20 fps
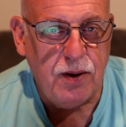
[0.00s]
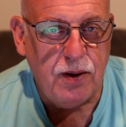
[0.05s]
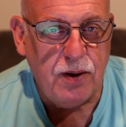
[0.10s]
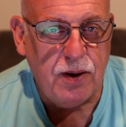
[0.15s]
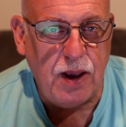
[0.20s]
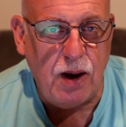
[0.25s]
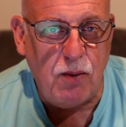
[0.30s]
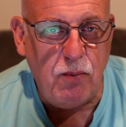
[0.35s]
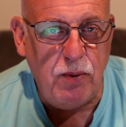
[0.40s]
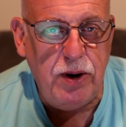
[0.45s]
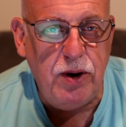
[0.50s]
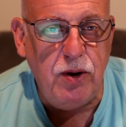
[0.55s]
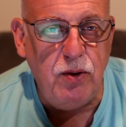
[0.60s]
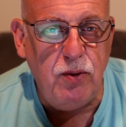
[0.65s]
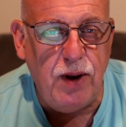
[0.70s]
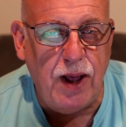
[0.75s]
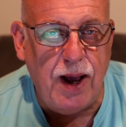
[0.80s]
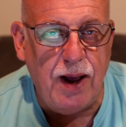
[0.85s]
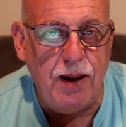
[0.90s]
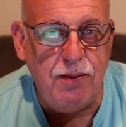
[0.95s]
Can we do
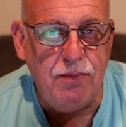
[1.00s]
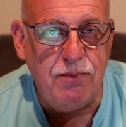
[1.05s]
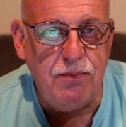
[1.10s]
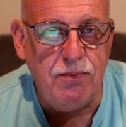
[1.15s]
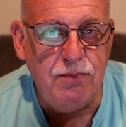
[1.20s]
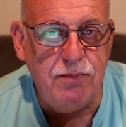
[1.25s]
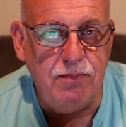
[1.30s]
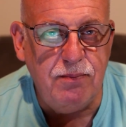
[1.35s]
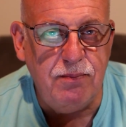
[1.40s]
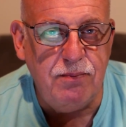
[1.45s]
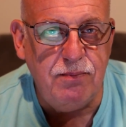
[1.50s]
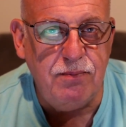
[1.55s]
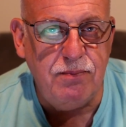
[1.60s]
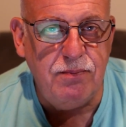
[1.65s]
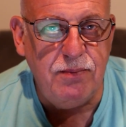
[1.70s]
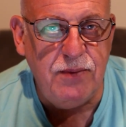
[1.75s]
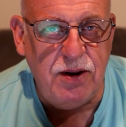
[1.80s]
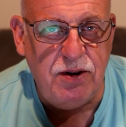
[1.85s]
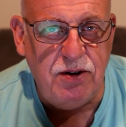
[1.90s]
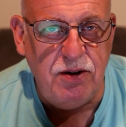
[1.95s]
that?
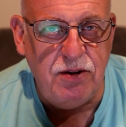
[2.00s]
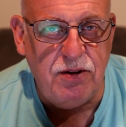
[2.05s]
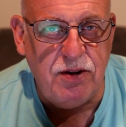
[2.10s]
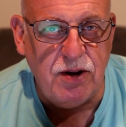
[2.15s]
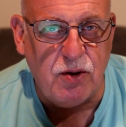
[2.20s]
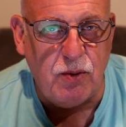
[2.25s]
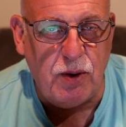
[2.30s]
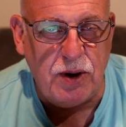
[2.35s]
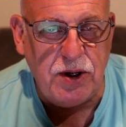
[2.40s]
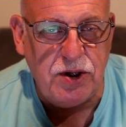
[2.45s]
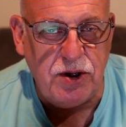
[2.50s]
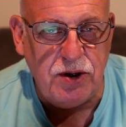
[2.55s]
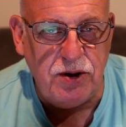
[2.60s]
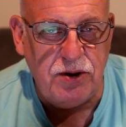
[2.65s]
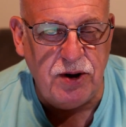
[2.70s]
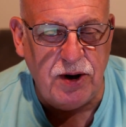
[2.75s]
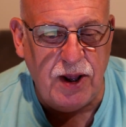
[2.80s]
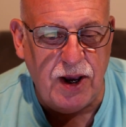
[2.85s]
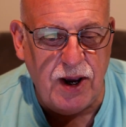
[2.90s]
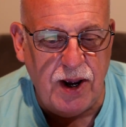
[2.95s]
This is the question
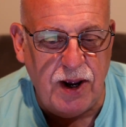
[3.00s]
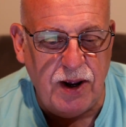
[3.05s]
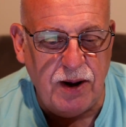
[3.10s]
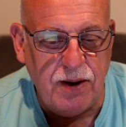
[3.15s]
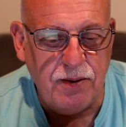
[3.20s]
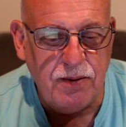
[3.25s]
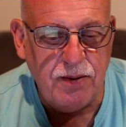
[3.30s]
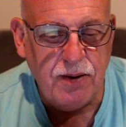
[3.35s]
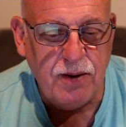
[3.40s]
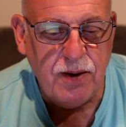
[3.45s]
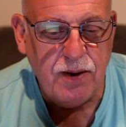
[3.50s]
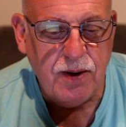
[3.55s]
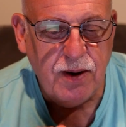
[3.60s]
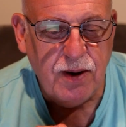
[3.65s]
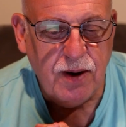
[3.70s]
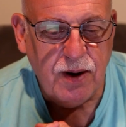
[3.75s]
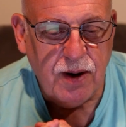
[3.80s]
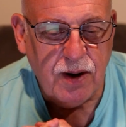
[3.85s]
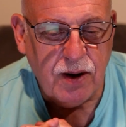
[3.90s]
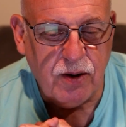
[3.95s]
today.
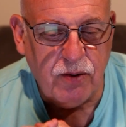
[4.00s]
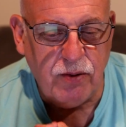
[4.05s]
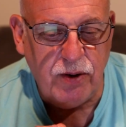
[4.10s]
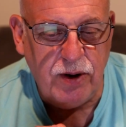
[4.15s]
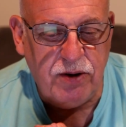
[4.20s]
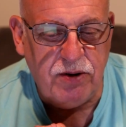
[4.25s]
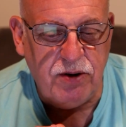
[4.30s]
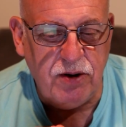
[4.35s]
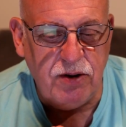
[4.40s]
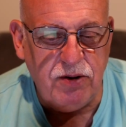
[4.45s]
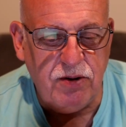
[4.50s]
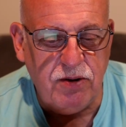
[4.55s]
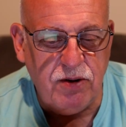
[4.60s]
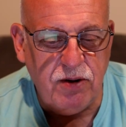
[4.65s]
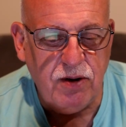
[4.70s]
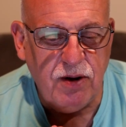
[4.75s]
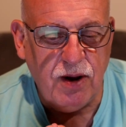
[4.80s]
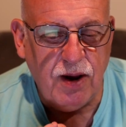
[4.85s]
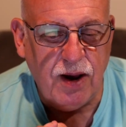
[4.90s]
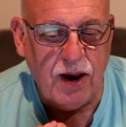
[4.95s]
Greases,
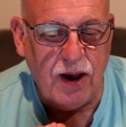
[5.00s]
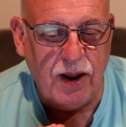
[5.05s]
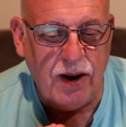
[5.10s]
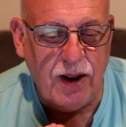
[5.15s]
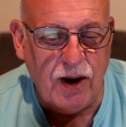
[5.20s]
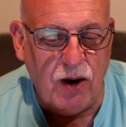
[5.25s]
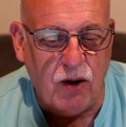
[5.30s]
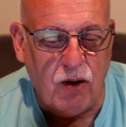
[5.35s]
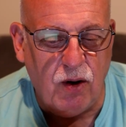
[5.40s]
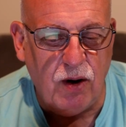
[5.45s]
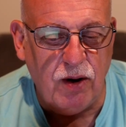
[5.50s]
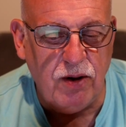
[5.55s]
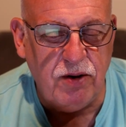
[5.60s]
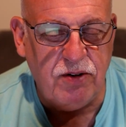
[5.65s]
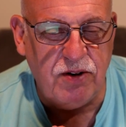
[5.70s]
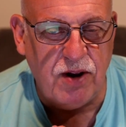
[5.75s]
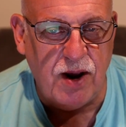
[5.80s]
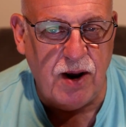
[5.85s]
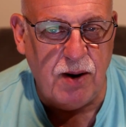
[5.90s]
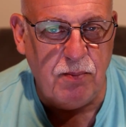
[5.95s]
are they all the
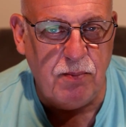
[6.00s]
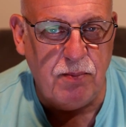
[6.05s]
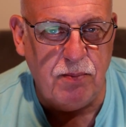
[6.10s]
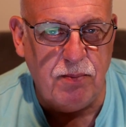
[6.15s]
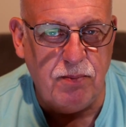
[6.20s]
same?